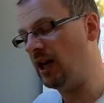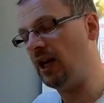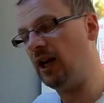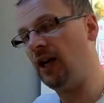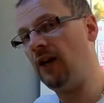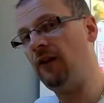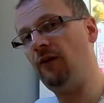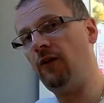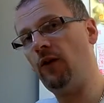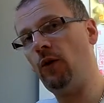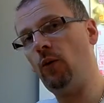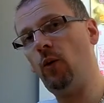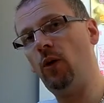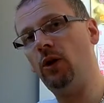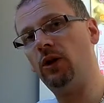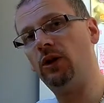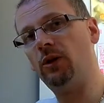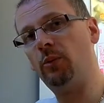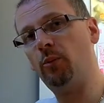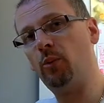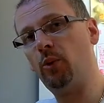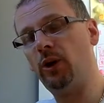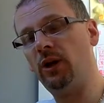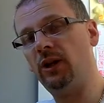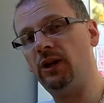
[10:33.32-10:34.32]
If you want
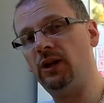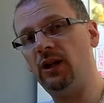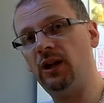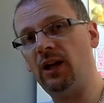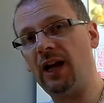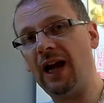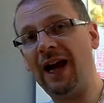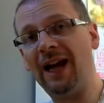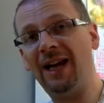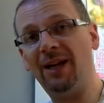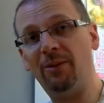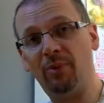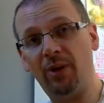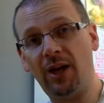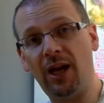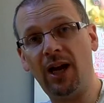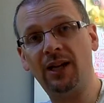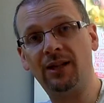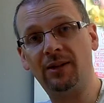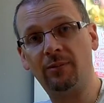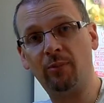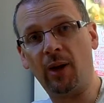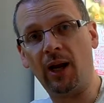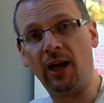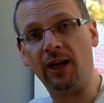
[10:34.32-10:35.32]
to print in
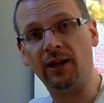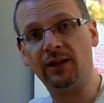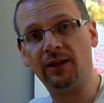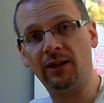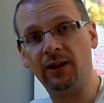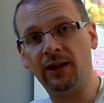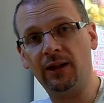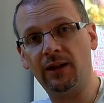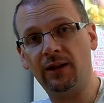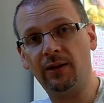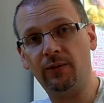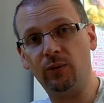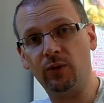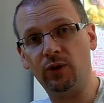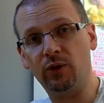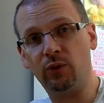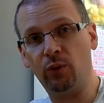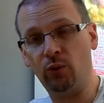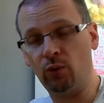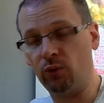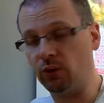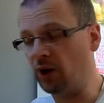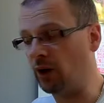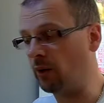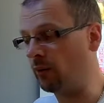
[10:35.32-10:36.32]
ABS plastic, which we
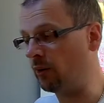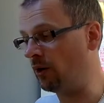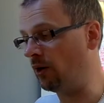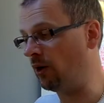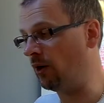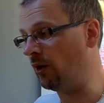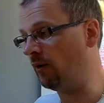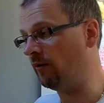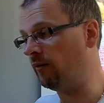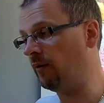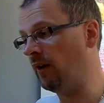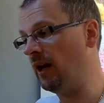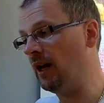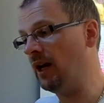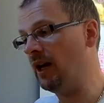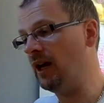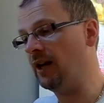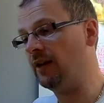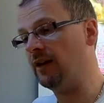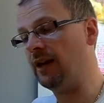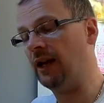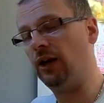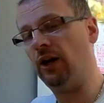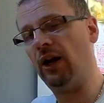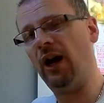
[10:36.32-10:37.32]
all know and love,
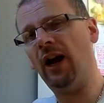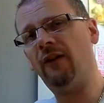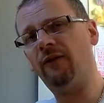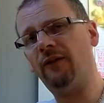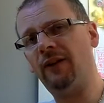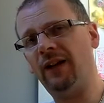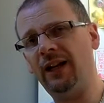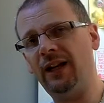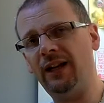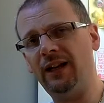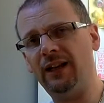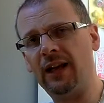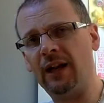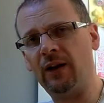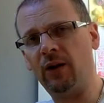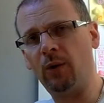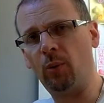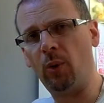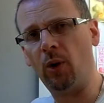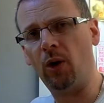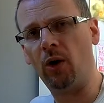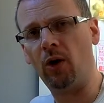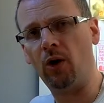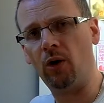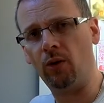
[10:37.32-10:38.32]
then you have to heat that
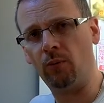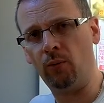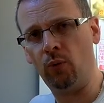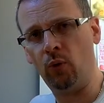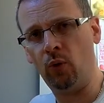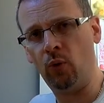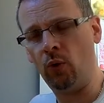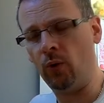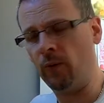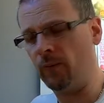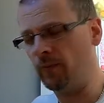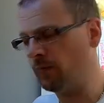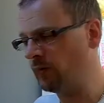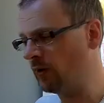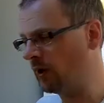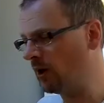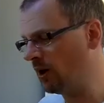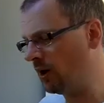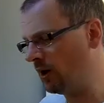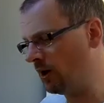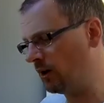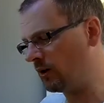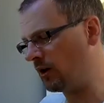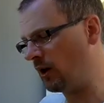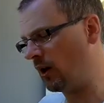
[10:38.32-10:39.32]
up a lot more.
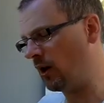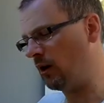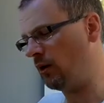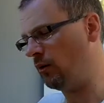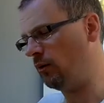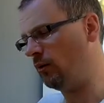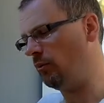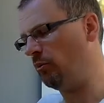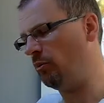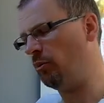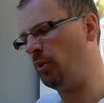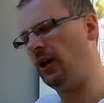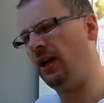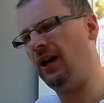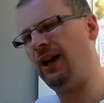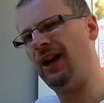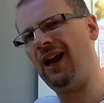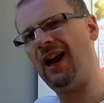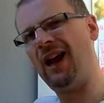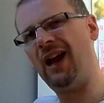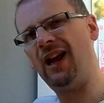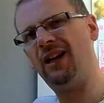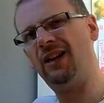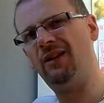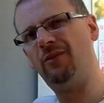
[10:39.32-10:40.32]
So
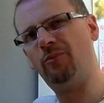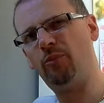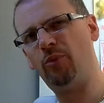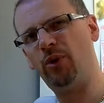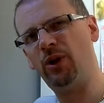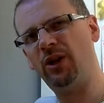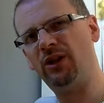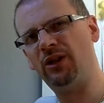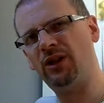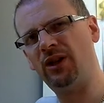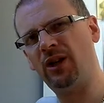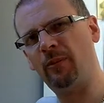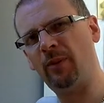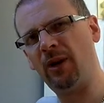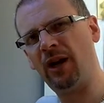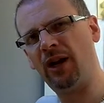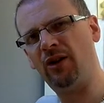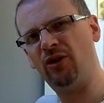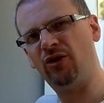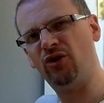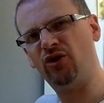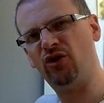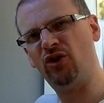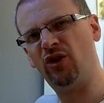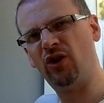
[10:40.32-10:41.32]
PLA prints at about
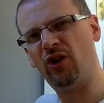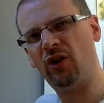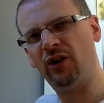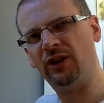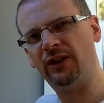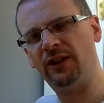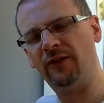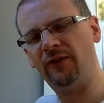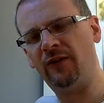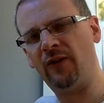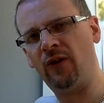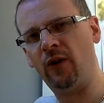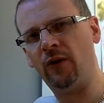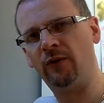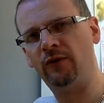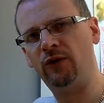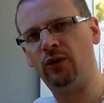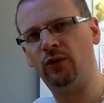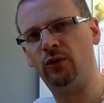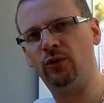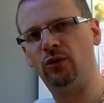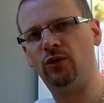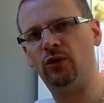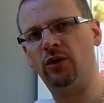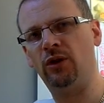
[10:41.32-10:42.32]
195,
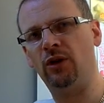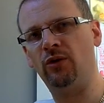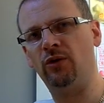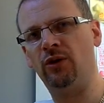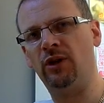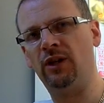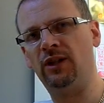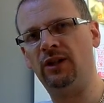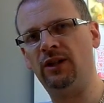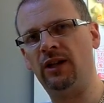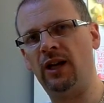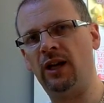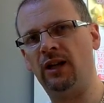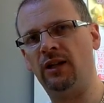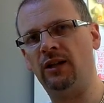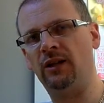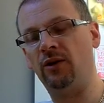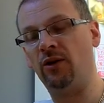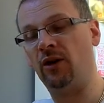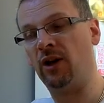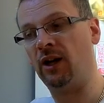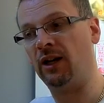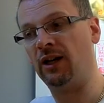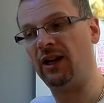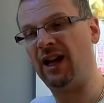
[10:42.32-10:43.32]
200 degrees
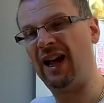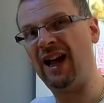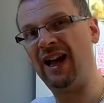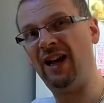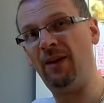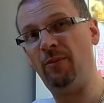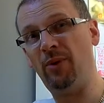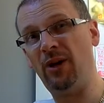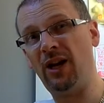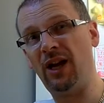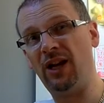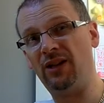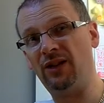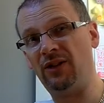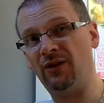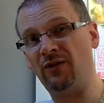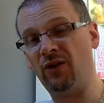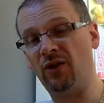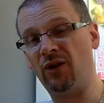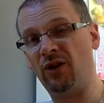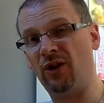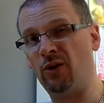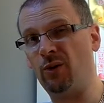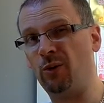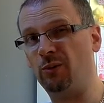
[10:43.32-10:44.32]
centigrade. ABS, you've
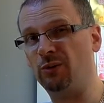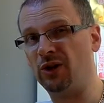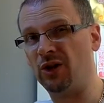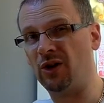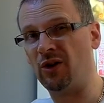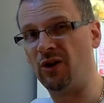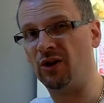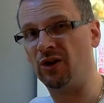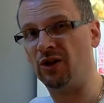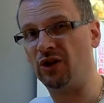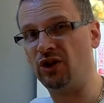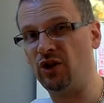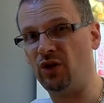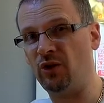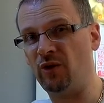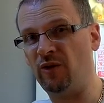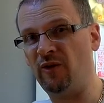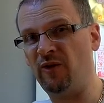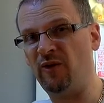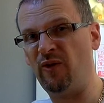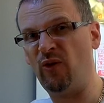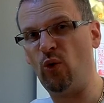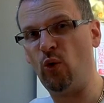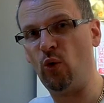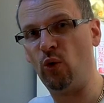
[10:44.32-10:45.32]
got to go up to kind of
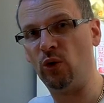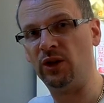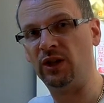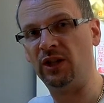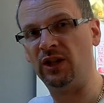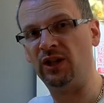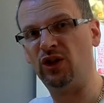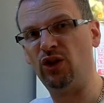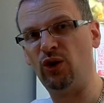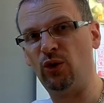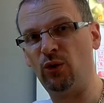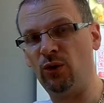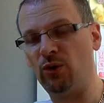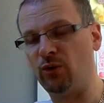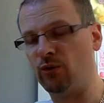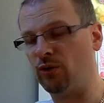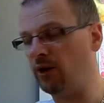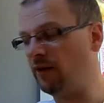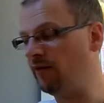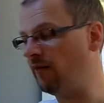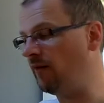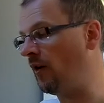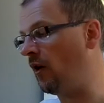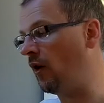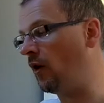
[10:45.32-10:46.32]
240,
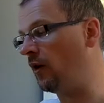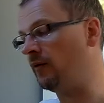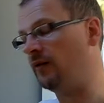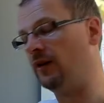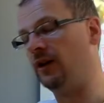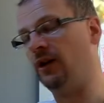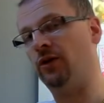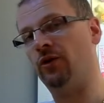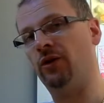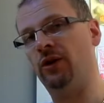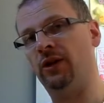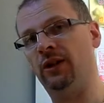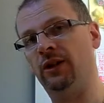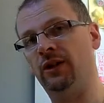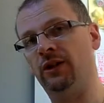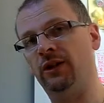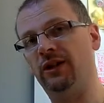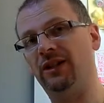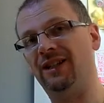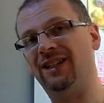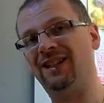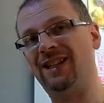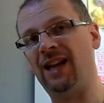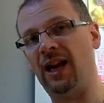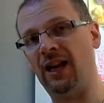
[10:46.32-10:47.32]
235 degrees
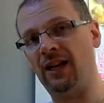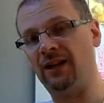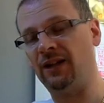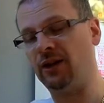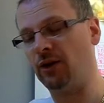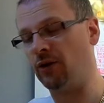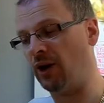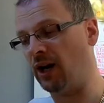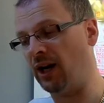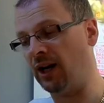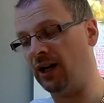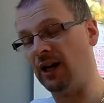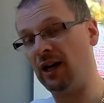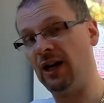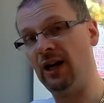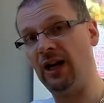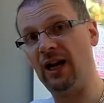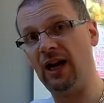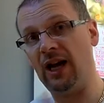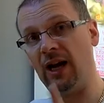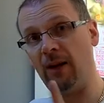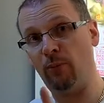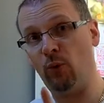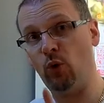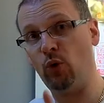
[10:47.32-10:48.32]
centigrade.
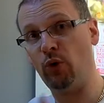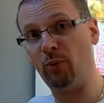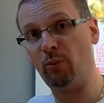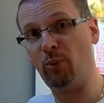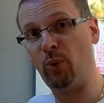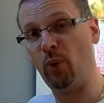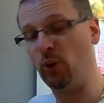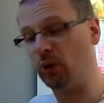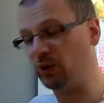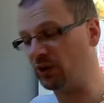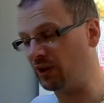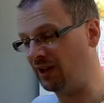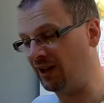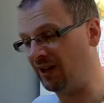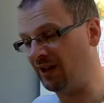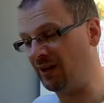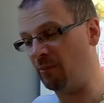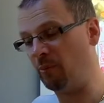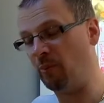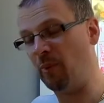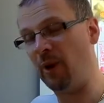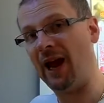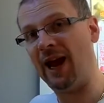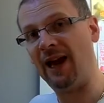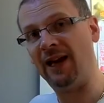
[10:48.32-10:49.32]
And more importantly, the
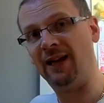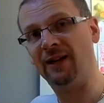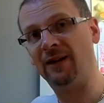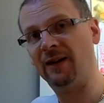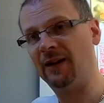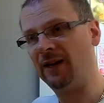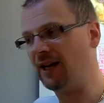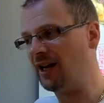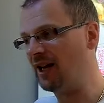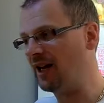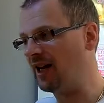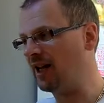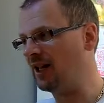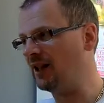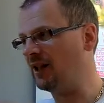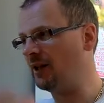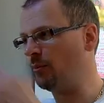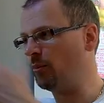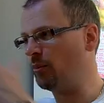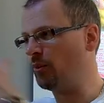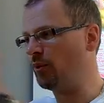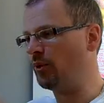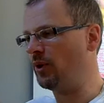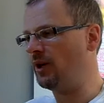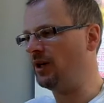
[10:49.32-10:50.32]
bed and the
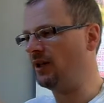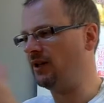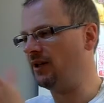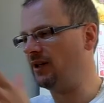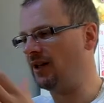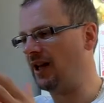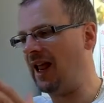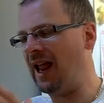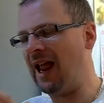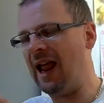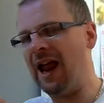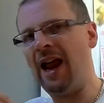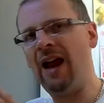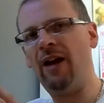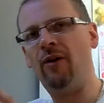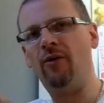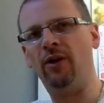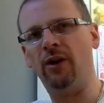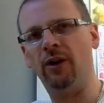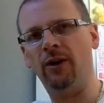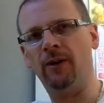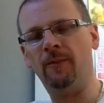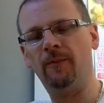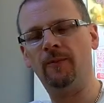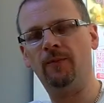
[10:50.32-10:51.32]
print
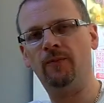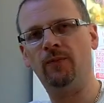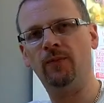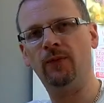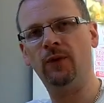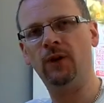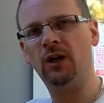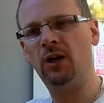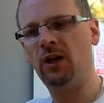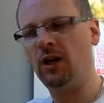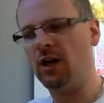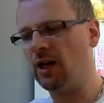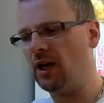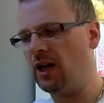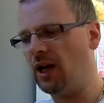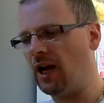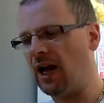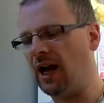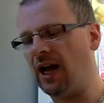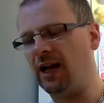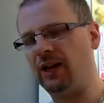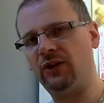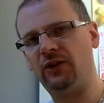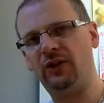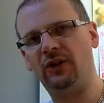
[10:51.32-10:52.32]
area
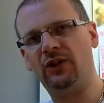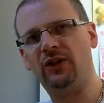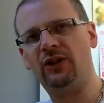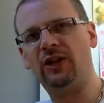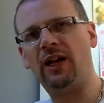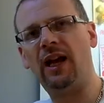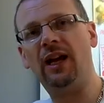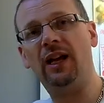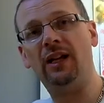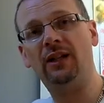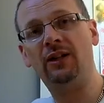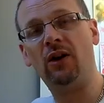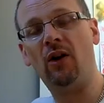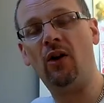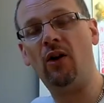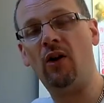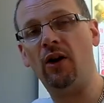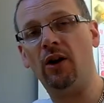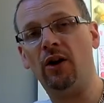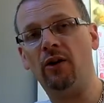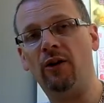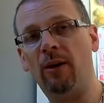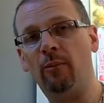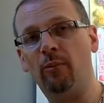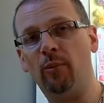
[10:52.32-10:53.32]
has to stay at a
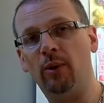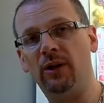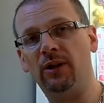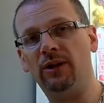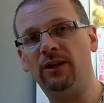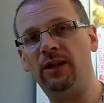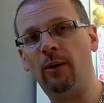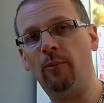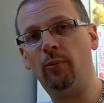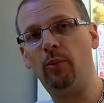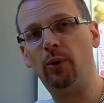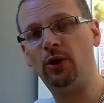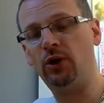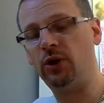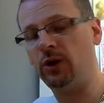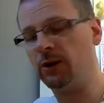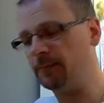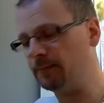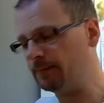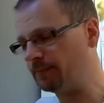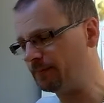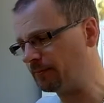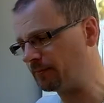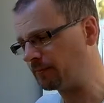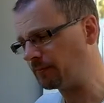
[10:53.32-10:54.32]
higher ambient temperature.
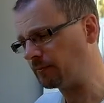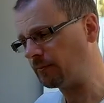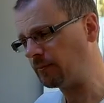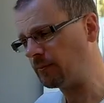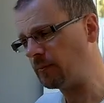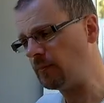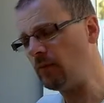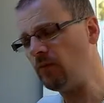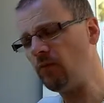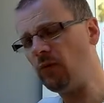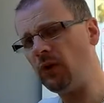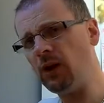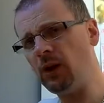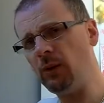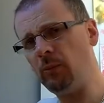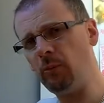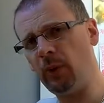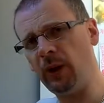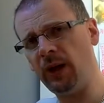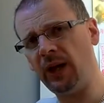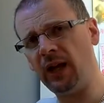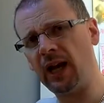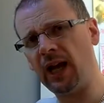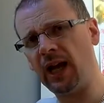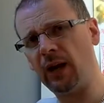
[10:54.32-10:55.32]

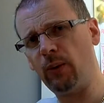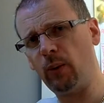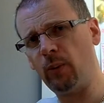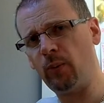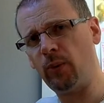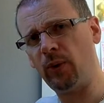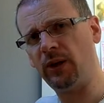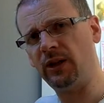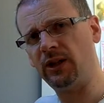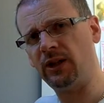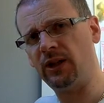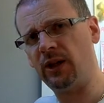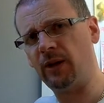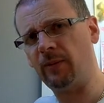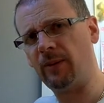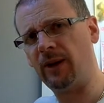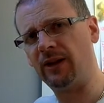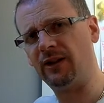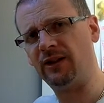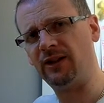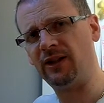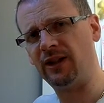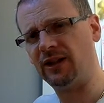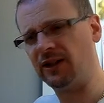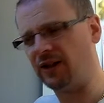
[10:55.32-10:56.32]
PLA, we're printing at
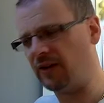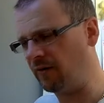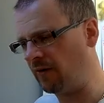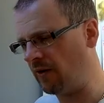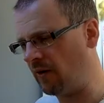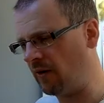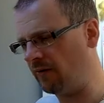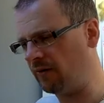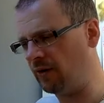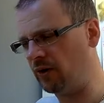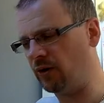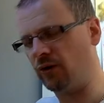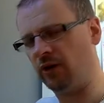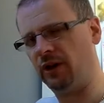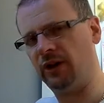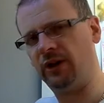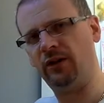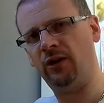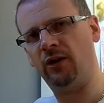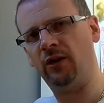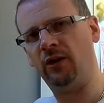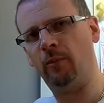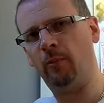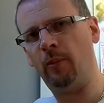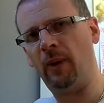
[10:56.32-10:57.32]
about 65
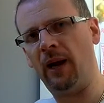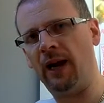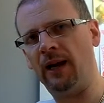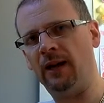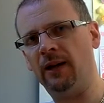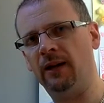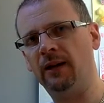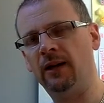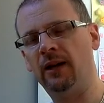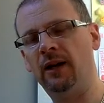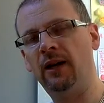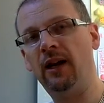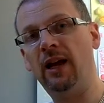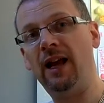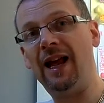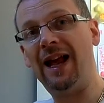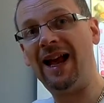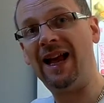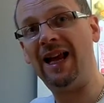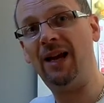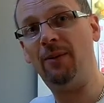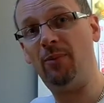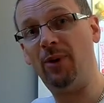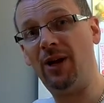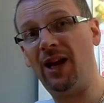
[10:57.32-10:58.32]
degrees on the bed.
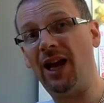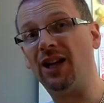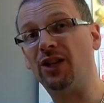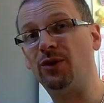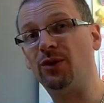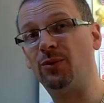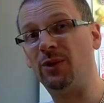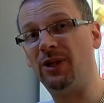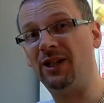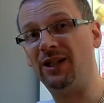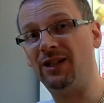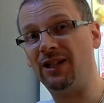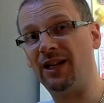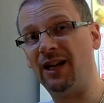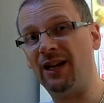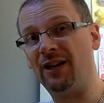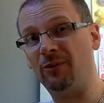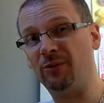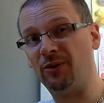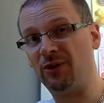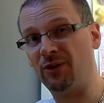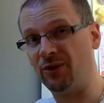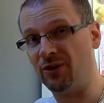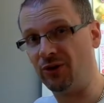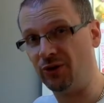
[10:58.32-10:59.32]
ABS, we need to get
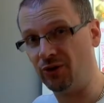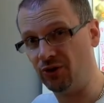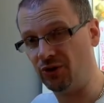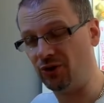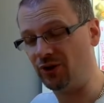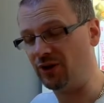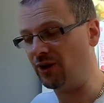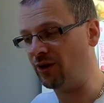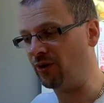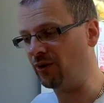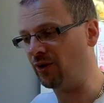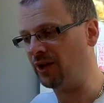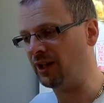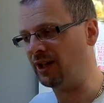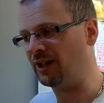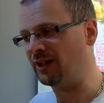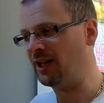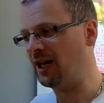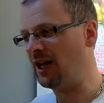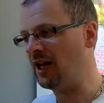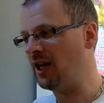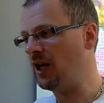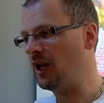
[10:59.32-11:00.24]
up to 100 degrees,